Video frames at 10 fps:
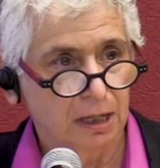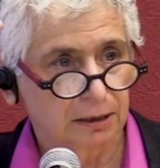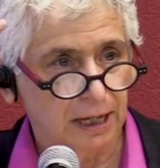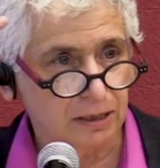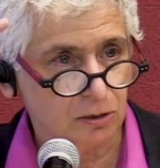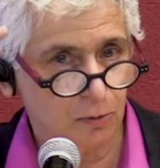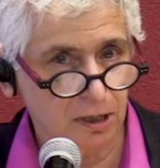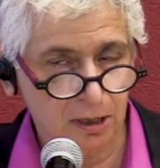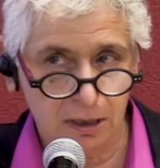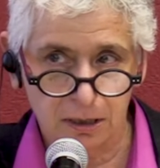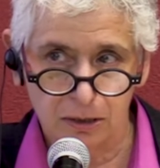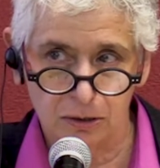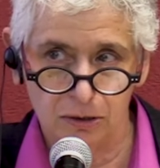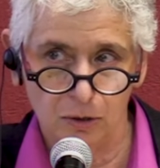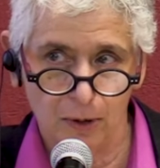Last week,
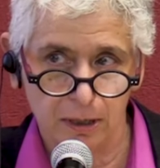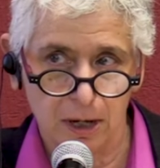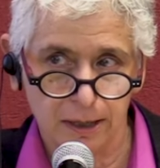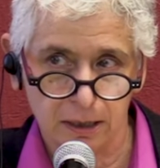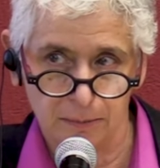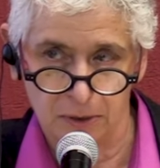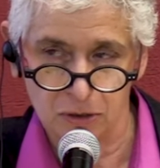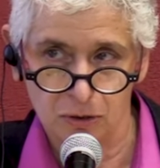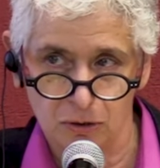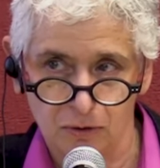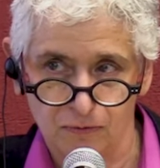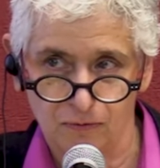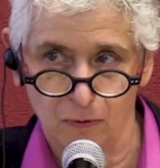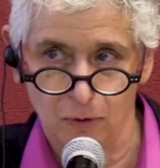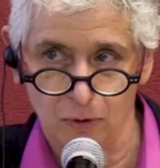the UN High Commissioner
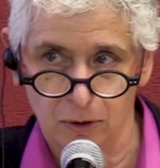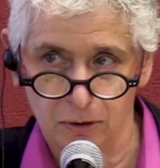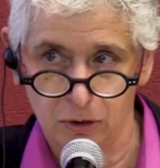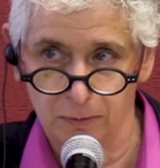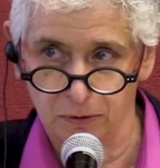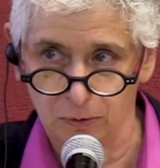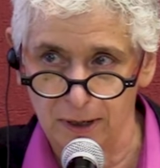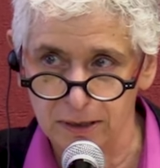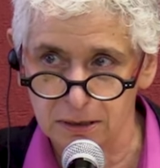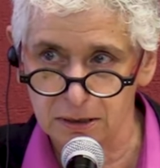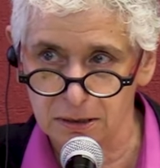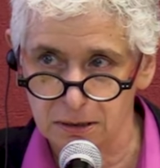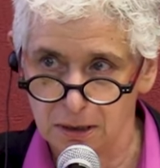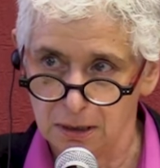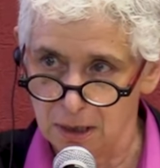for Human Rights